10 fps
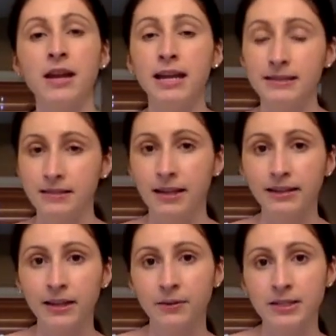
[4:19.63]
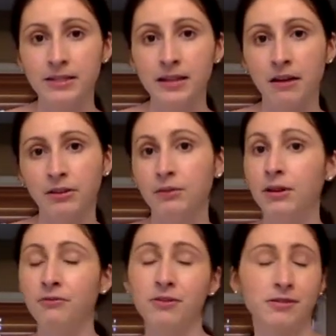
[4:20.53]
It's likely going to tell you
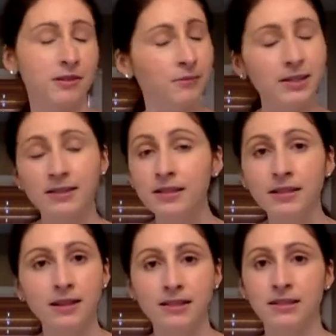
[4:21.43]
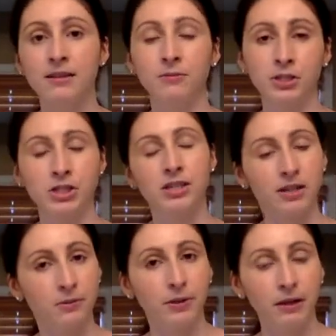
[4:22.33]
if for some reason it doesn't, which
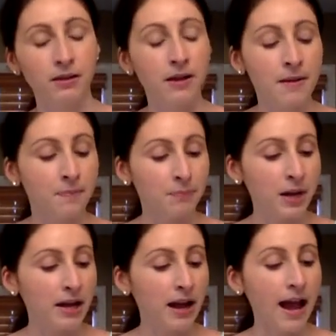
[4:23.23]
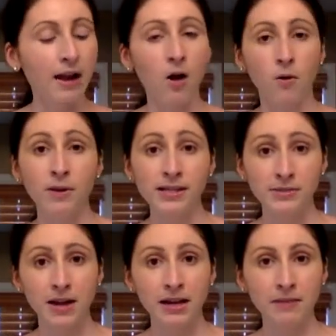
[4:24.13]
it will, but I always
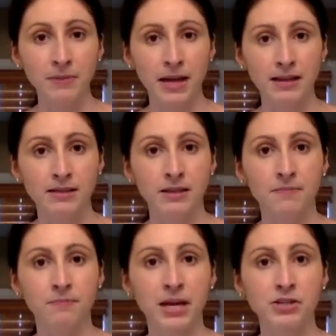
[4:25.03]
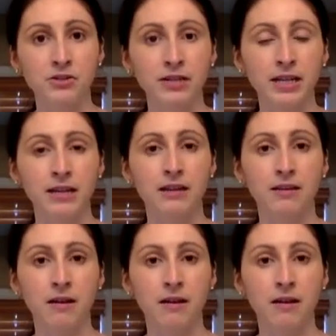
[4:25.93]
recommend measuring